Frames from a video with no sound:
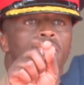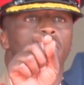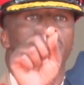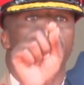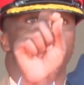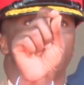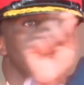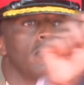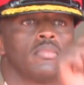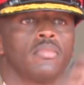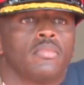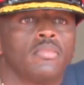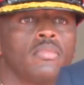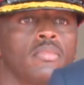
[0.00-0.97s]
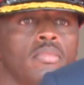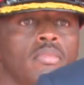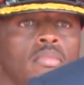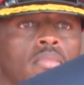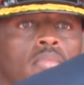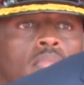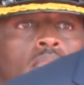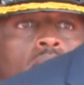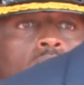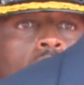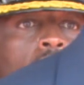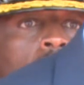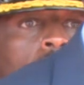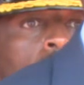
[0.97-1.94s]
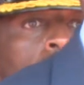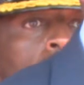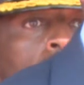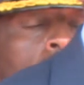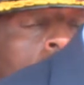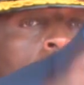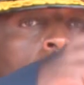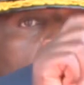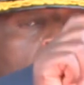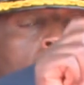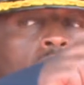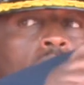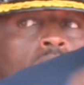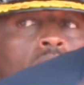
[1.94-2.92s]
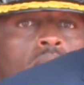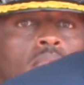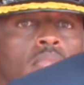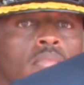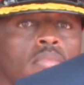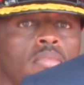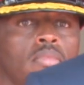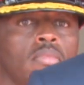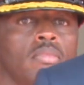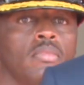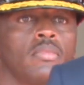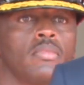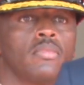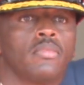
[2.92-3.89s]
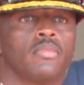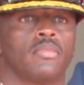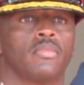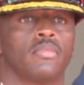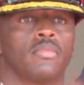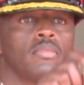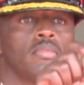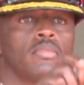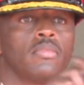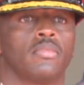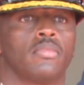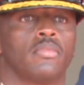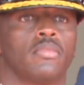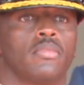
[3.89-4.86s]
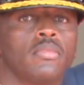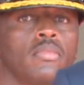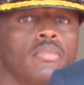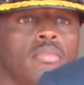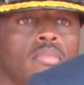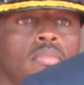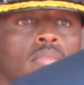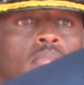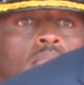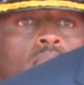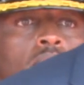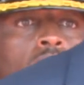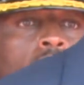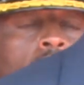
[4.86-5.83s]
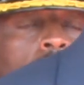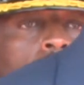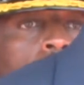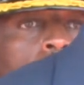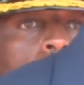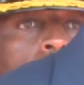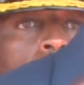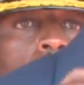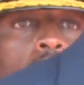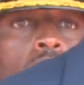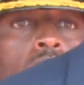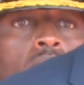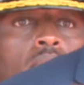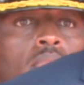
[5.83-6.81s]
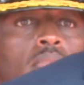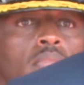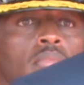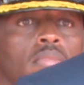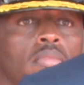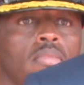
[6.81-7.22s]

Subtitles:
[no speech]